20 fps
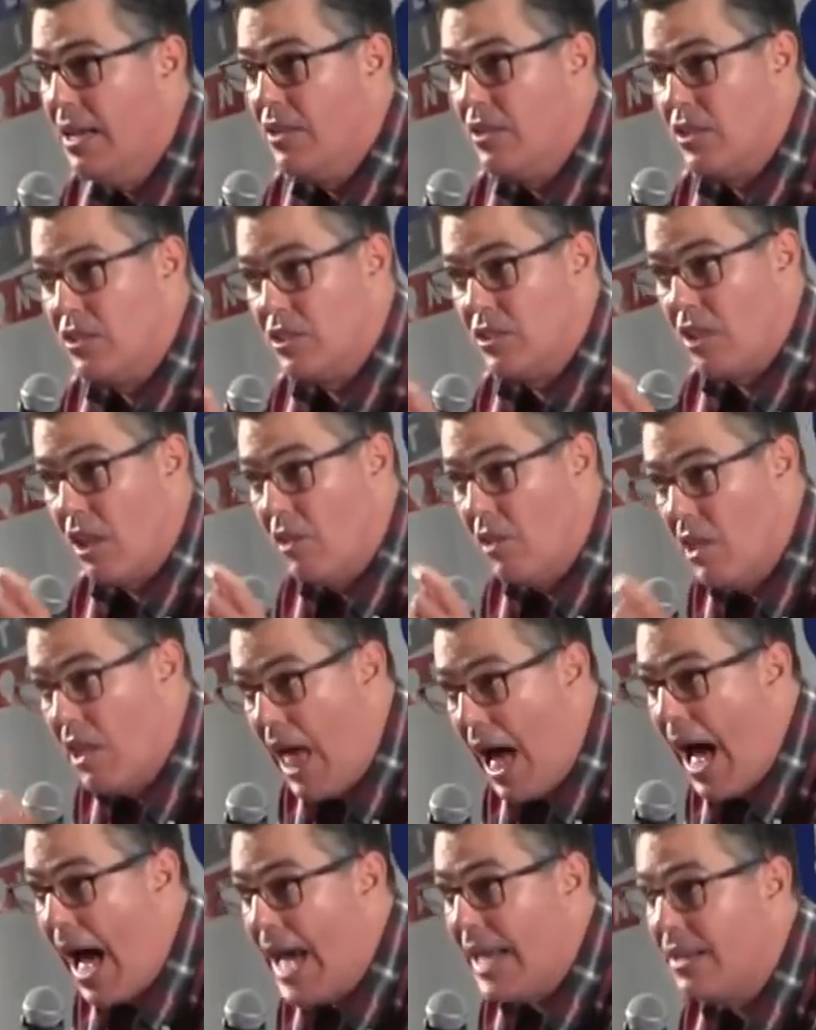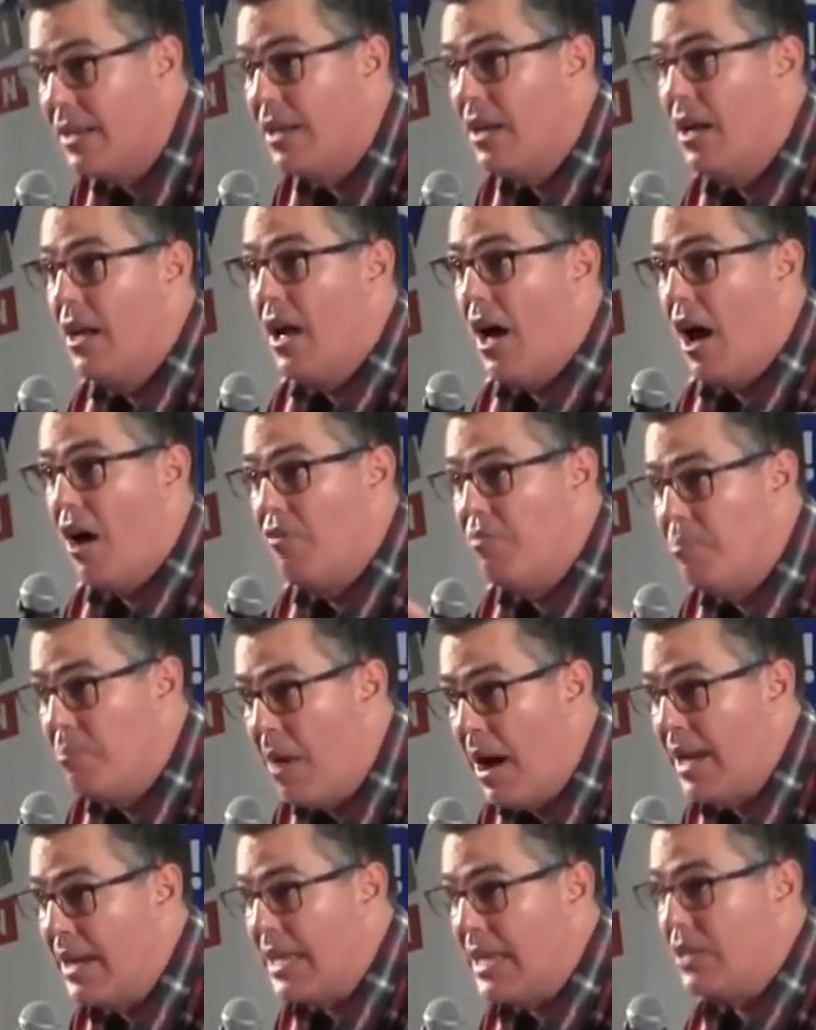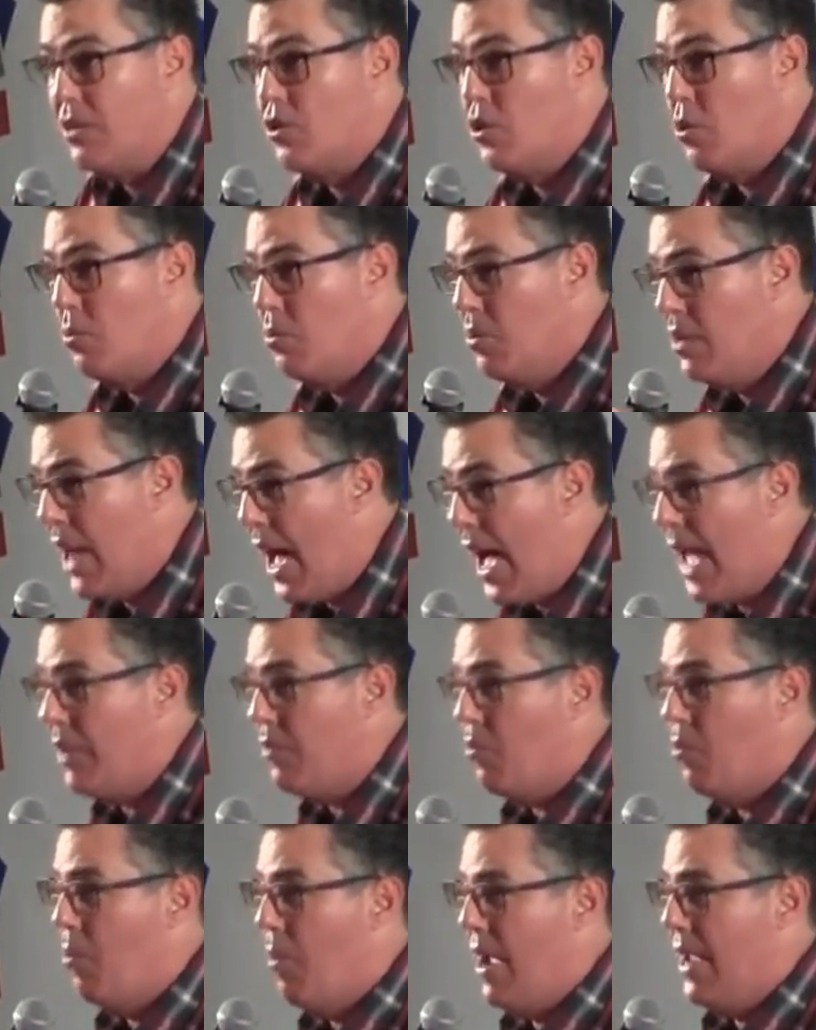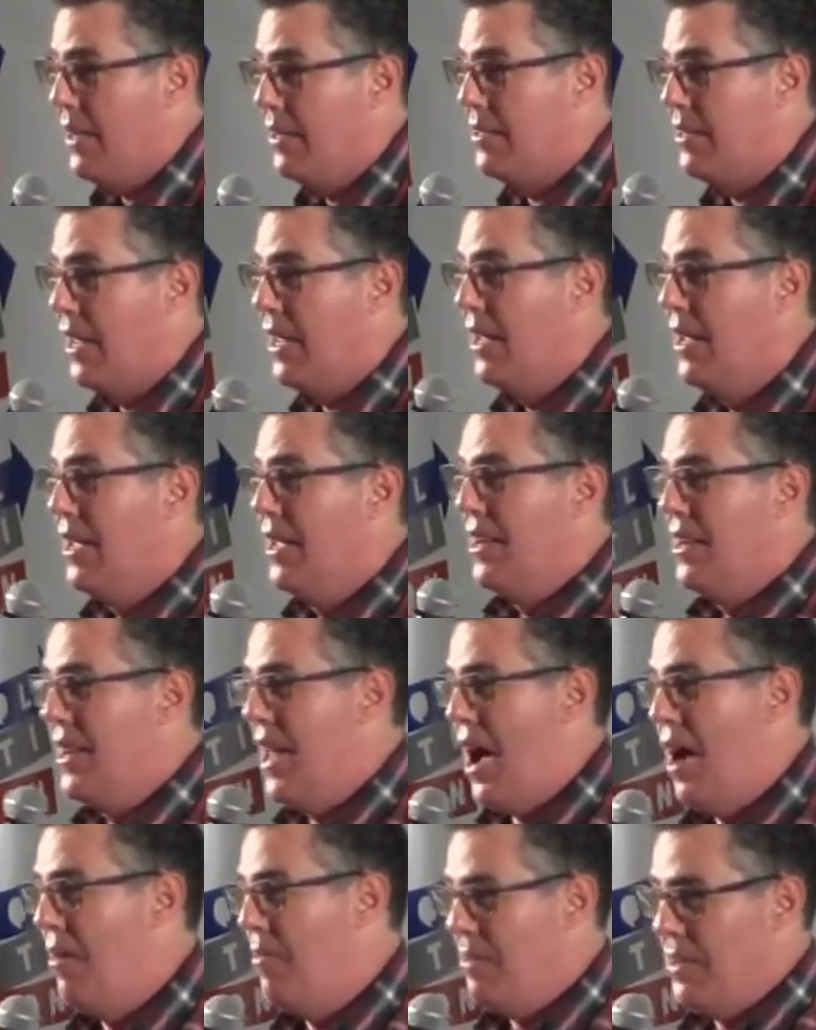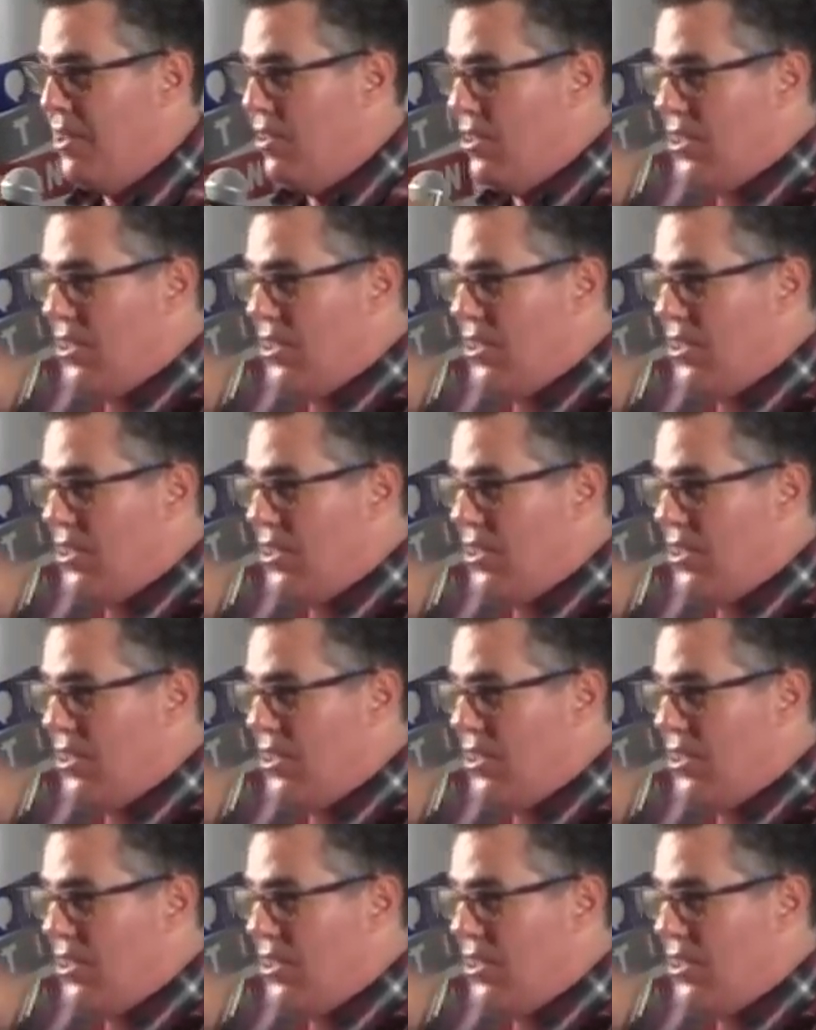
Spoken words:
This is a lot of money. Do not waste it. Now, you